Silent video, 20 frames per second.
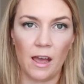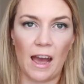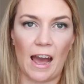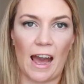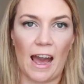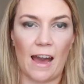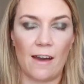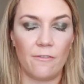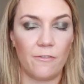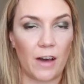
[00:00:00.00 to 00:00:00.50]

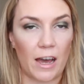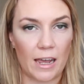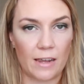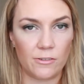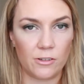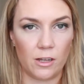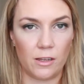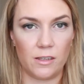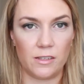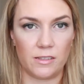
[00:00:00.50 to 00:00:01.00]
At
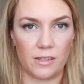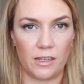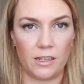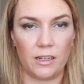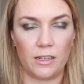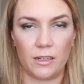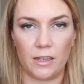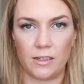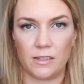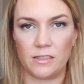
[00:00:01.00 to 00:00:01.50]

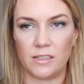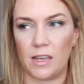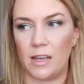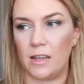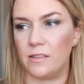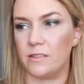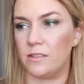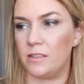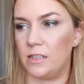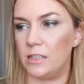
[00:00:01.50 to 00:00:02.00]

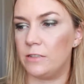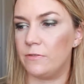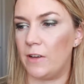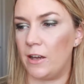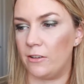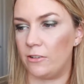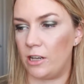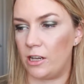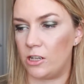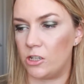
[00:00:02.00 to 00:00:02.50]
$5.99, this
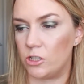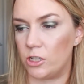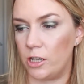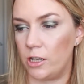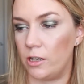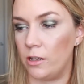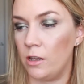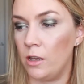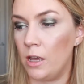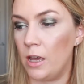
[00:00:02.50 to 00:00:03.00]

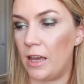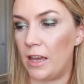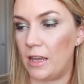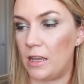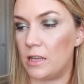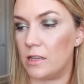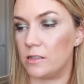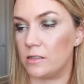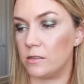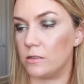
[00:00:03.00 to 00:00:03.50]
foundation
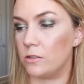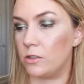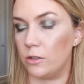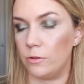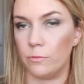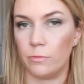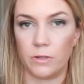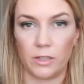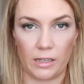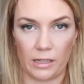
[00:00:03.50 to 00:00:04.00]
is
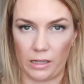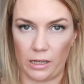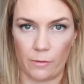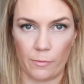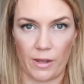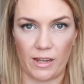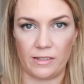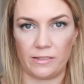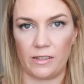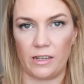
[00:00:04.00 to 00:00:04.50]
completely
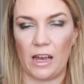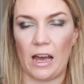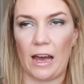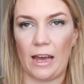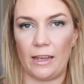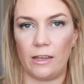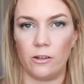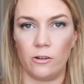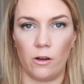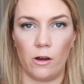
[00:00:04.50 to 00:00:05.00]
amazing.
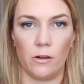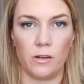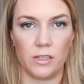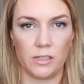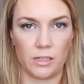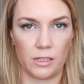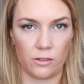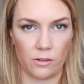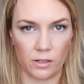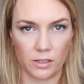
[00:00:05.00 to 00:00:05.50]
I can
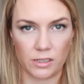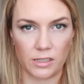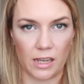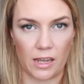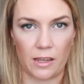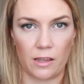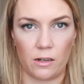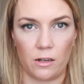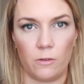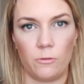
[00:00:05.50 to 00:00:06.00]
honestly not
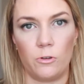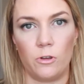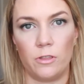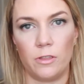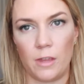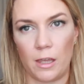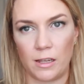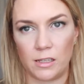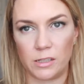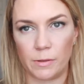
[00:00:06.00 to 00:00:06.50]
say enough good
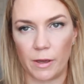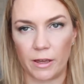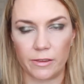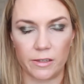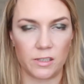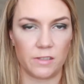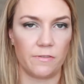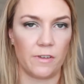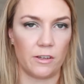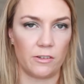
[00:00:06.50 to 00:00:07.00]
things about
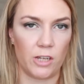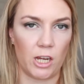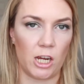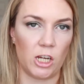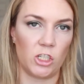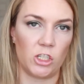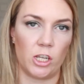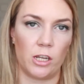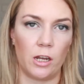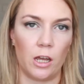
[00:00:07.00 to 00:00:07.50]
this
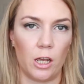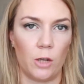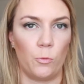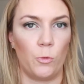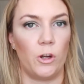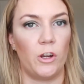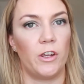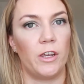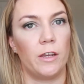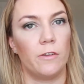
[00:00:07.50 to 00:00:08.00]
foundation. I'm
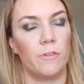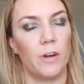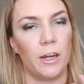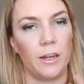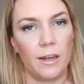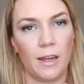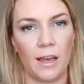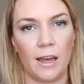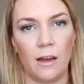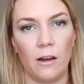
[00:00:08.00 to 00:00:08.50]
wearing it
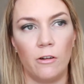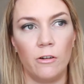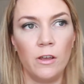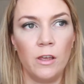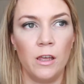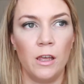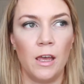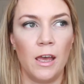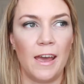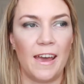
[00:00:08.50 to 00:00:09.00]
right now.
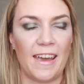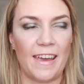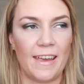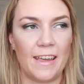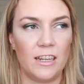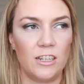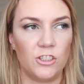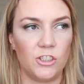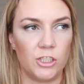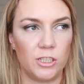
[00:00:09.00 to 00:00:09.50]

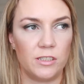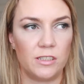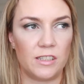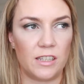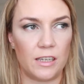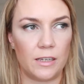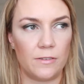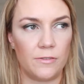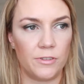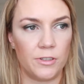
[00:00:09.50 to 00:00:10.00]
It just
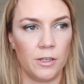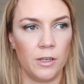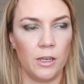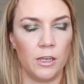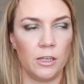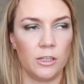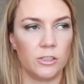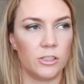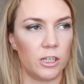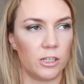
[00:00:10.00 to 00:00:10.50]
gives
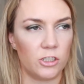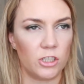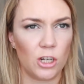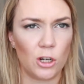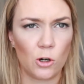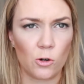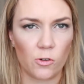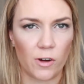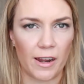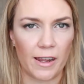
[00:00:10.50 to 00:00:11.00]
such
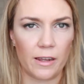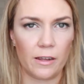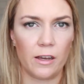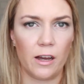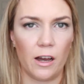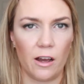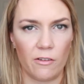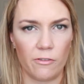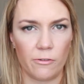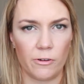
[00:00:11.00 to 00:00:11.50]
a great
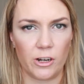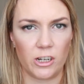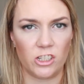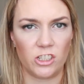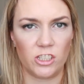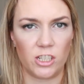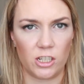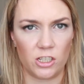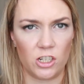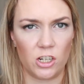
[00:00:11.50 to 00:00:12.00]
coverage,
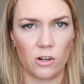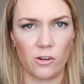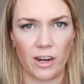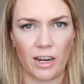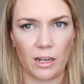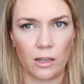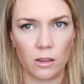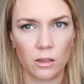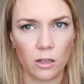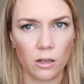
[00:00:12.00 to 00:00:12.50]
such a
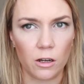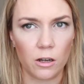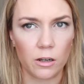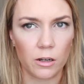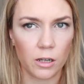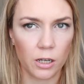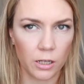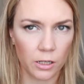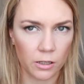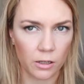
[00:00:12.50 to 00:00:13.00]
great
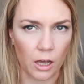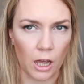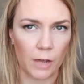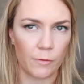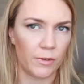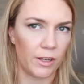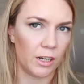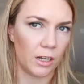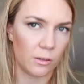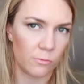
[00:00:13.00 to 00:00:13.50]
look. I
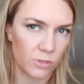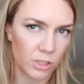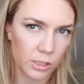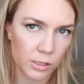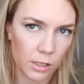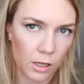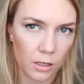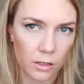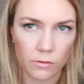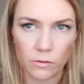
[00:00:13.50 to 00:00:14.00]
mean, I'm
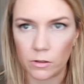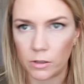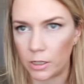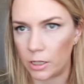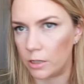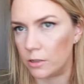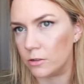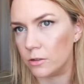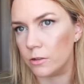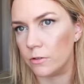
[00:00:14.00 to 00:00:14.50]
just kind of
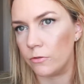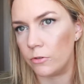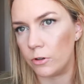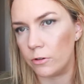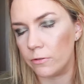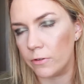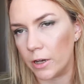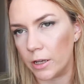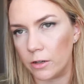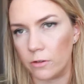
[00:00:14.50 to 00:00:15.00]
looking in the
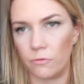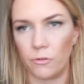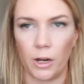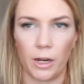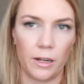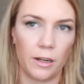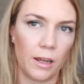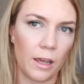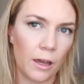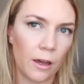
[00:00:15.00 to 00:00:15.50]
viewfinder
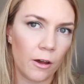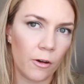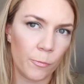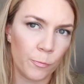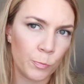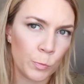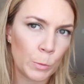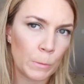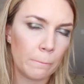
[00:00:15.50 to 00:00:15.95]
right now.